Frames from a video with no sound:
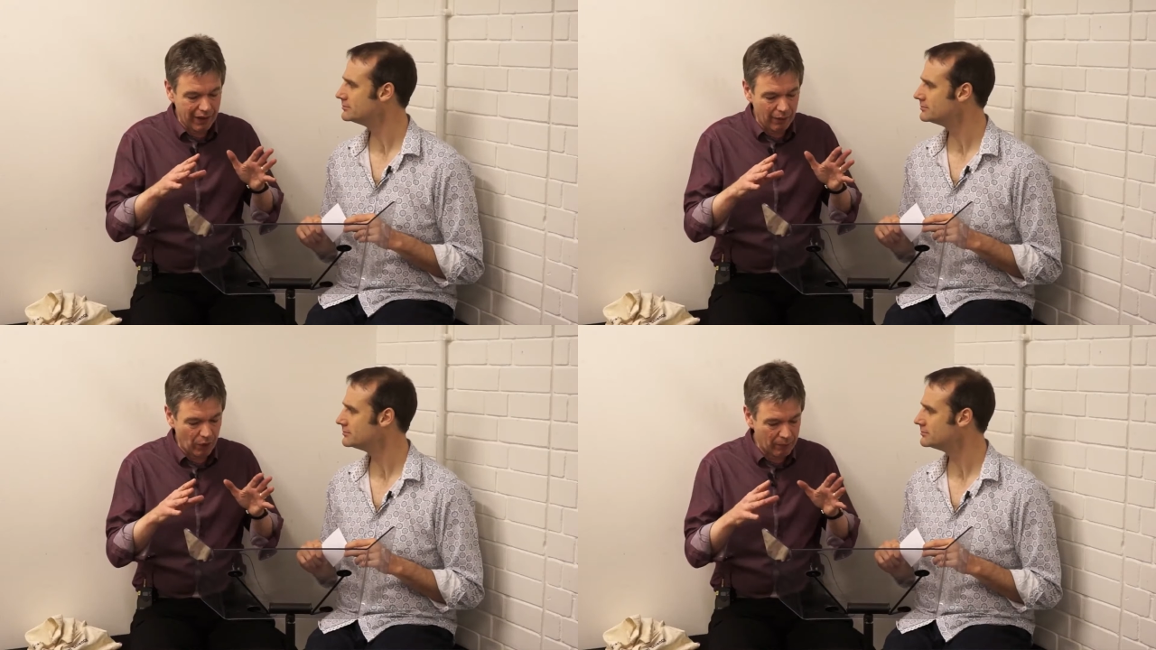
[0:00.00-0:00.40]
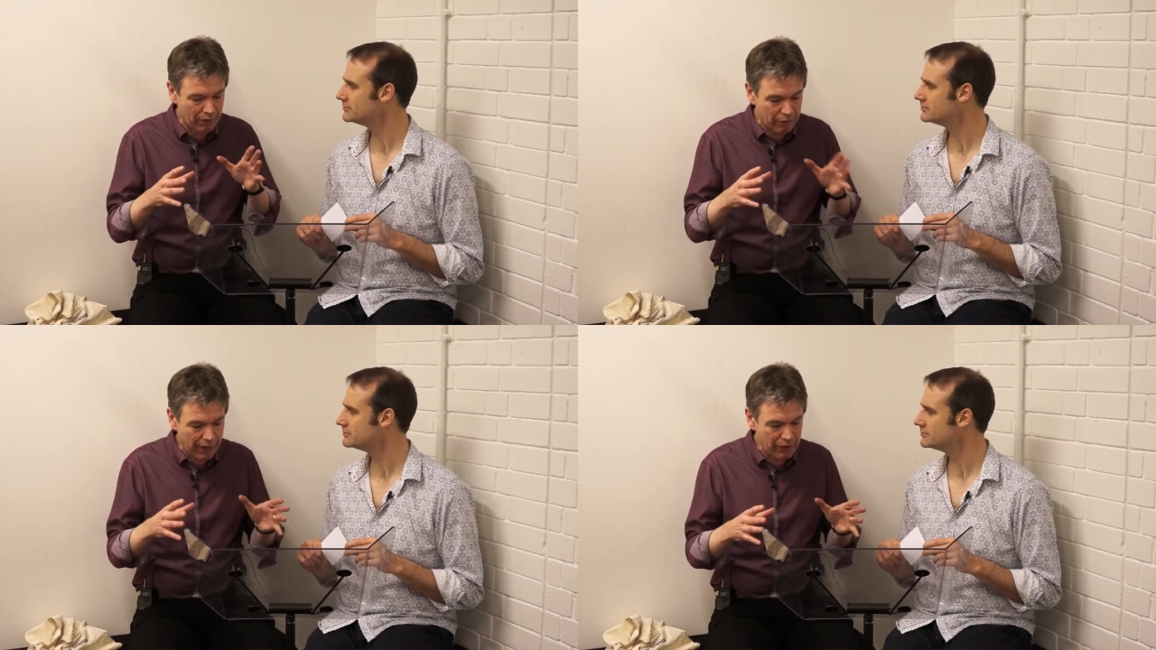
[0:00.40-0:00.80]
Speaker 1: one of
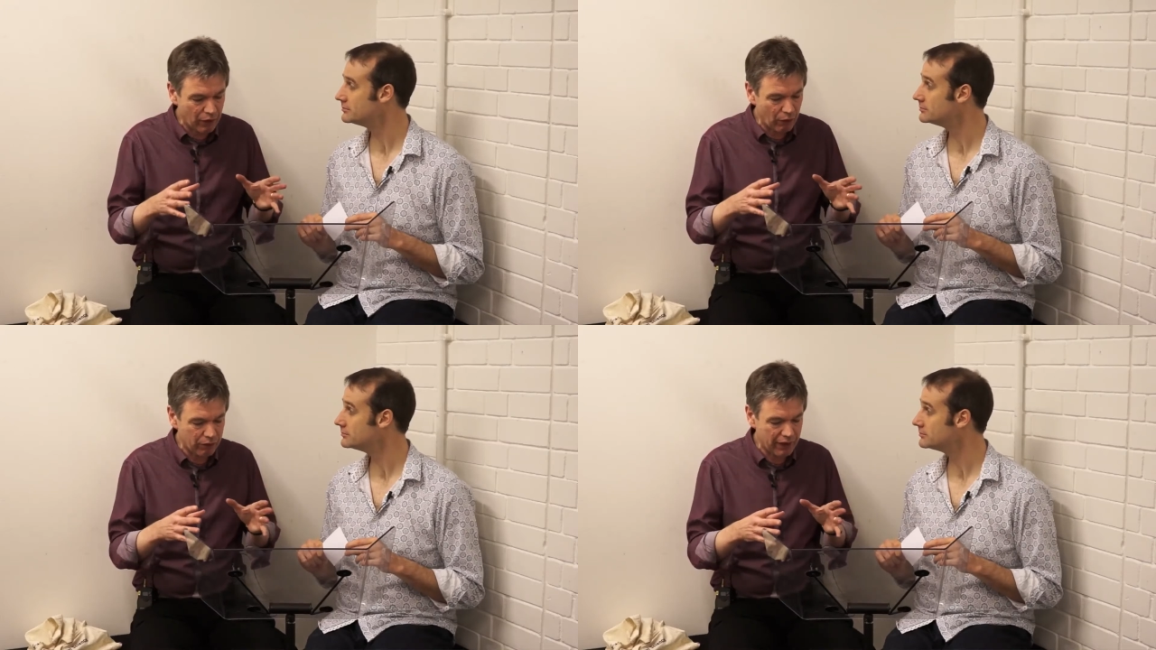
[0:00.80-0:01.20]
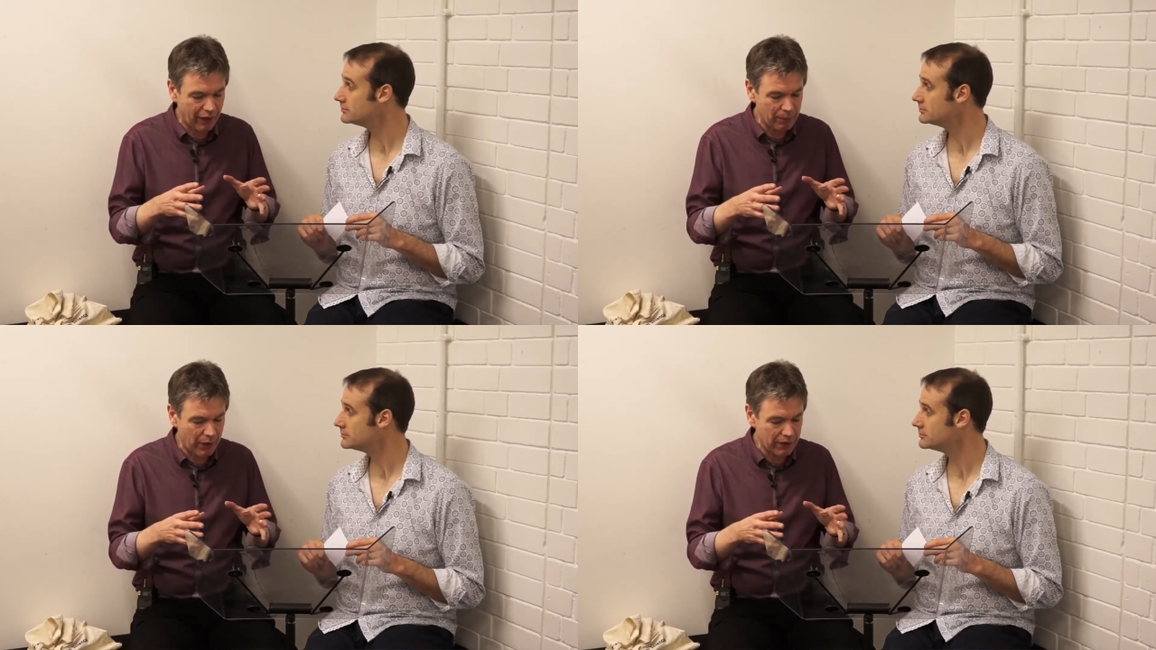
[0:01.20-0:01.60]
my favourite
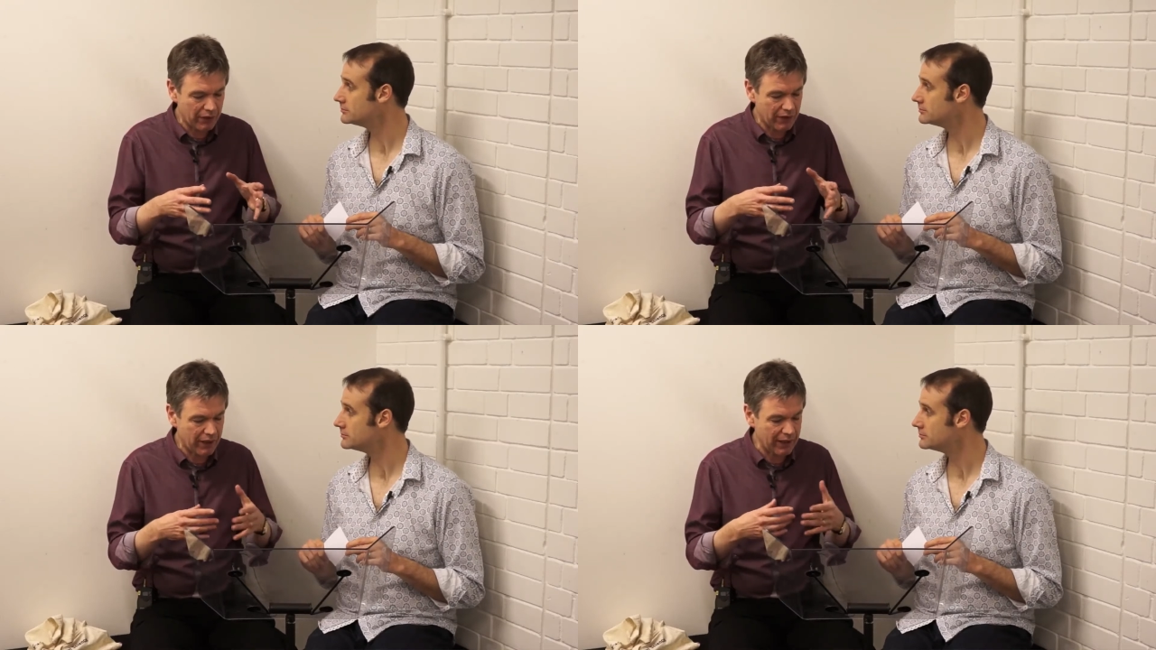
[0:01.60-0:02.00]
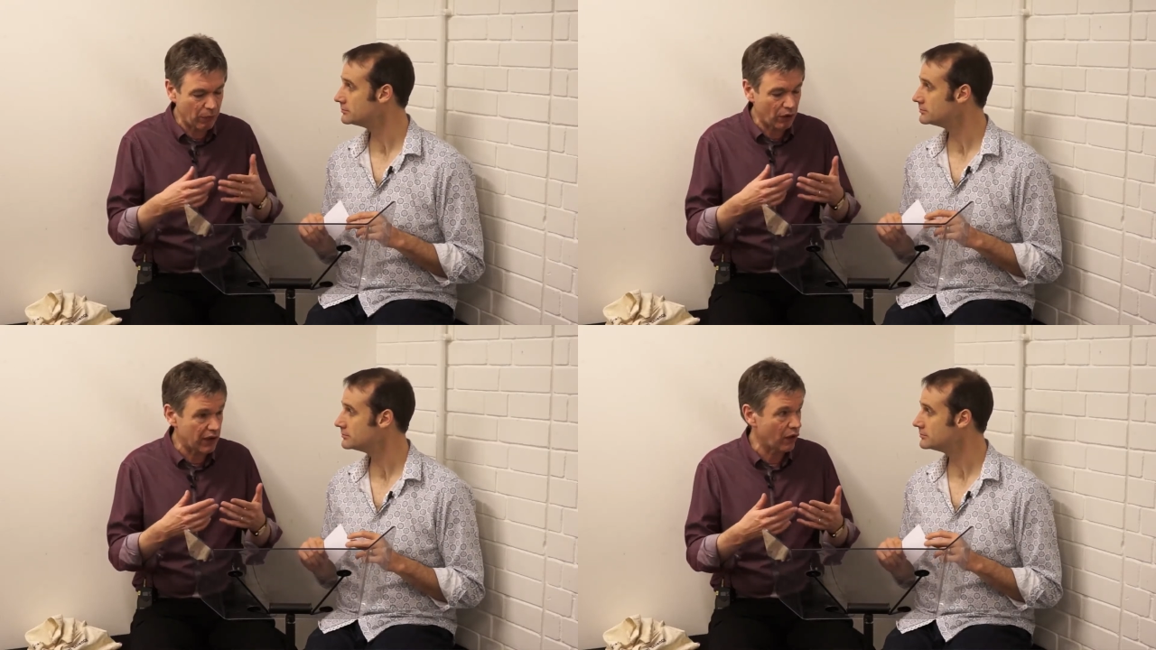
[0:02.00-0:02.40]
all-time puzzles, the
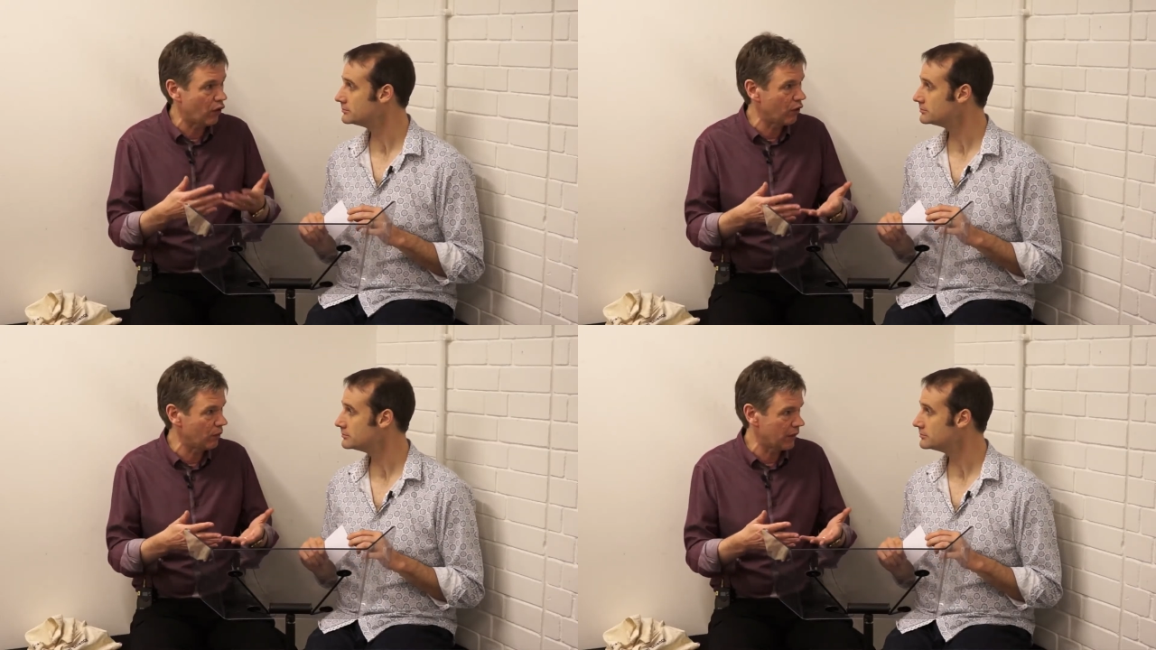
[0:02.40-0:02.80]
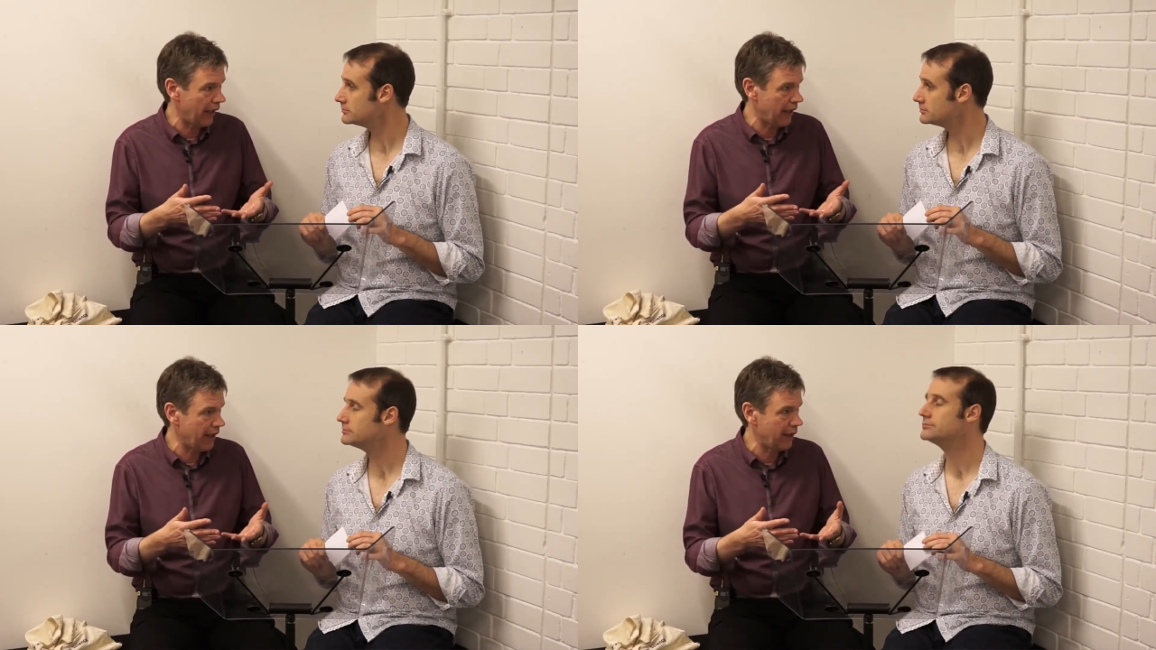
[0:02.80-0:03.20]
Monty Hall
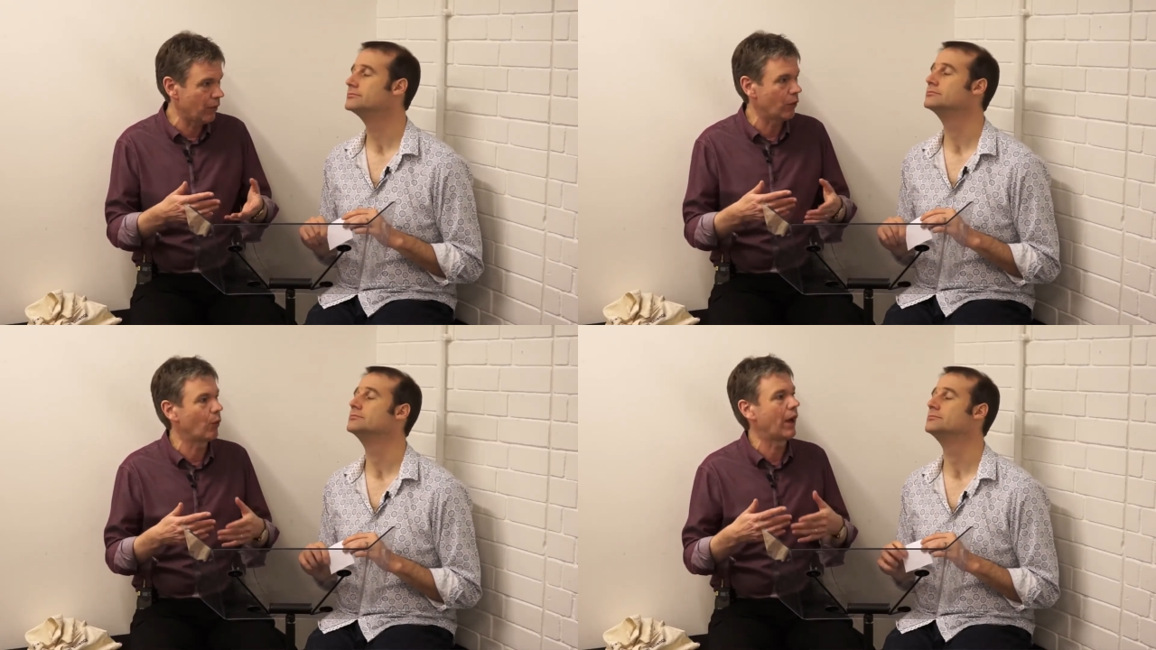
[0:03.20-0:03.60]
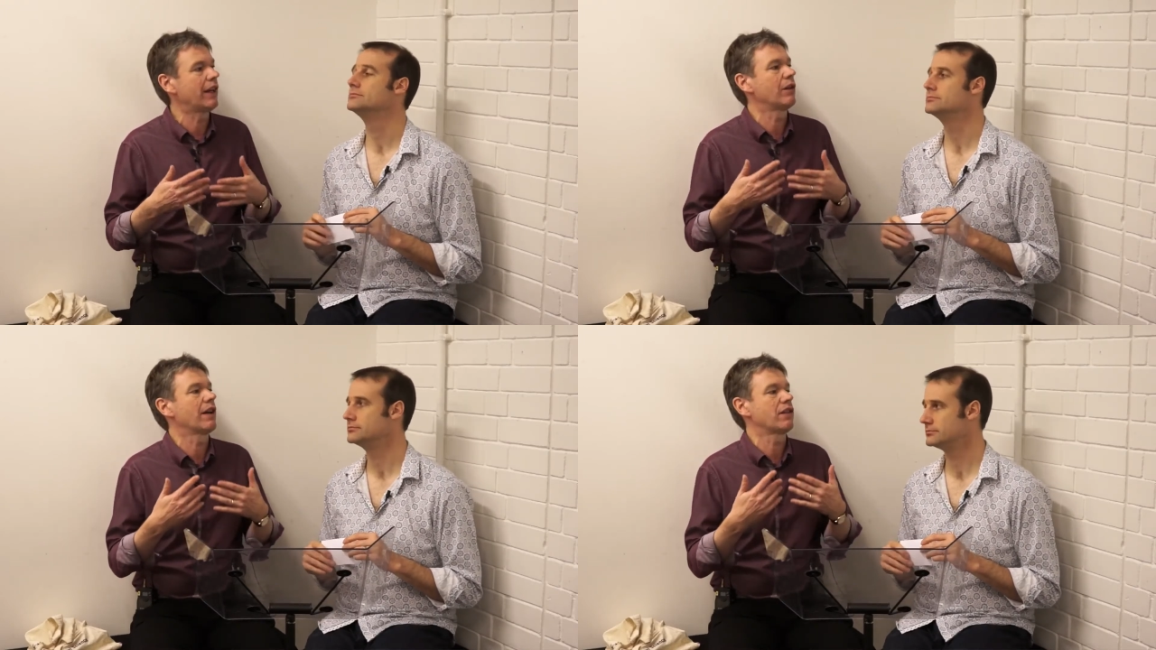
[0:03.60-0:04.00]
game,
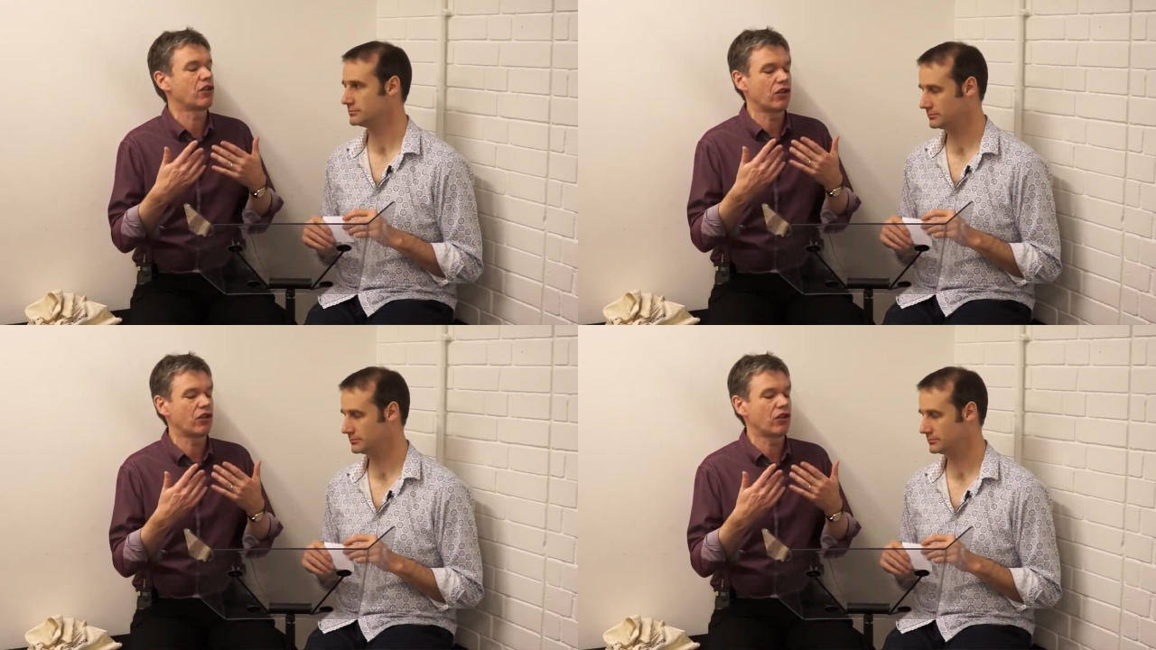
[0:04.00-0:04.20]
where you have to